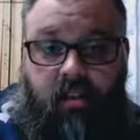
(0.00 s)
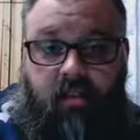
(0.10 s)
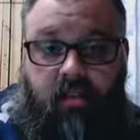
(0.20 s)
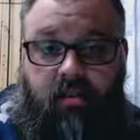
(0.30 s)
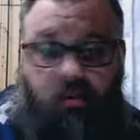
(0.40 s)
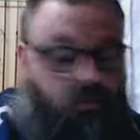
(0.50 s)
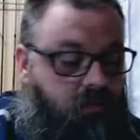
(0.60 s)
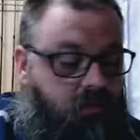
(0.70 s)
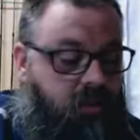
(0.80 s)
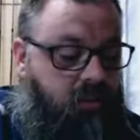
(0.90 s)
So
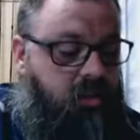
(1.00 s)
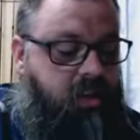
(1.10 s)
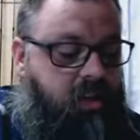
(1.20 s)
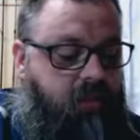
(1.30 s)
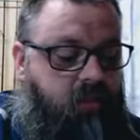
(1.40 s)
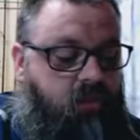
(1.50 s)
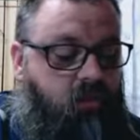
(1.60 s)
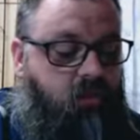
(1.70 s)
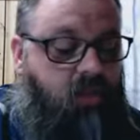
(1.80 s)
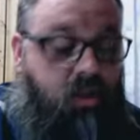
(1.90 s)
some of these chapters are
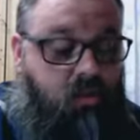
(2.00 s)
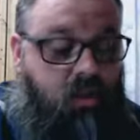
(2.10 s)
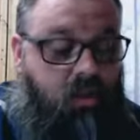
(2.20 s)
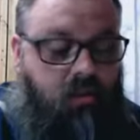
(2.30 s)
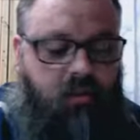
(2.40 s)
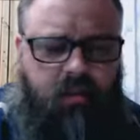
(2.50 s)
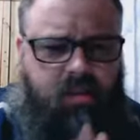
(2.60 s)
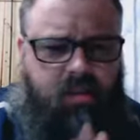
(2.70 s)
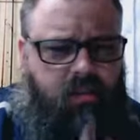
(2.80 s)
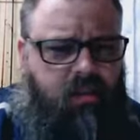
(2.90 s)
really short, but I'm
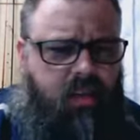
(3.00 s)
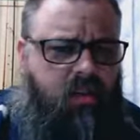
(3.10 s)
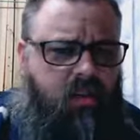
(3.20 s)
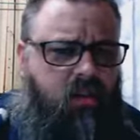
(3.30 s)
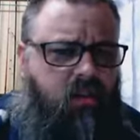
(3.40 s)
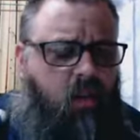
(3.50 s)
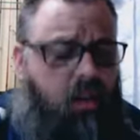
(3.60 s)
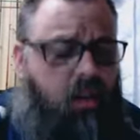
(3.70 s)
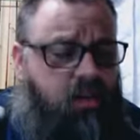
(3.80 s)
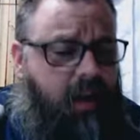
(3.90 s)
still only going to do them one
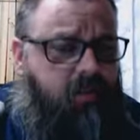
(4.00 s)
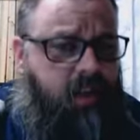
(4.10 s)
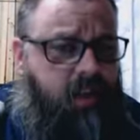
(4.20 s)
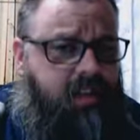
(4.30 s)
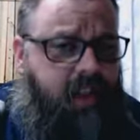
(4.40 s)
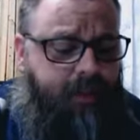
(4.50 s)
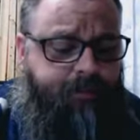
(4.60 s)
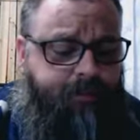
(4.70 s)
chapter at a time.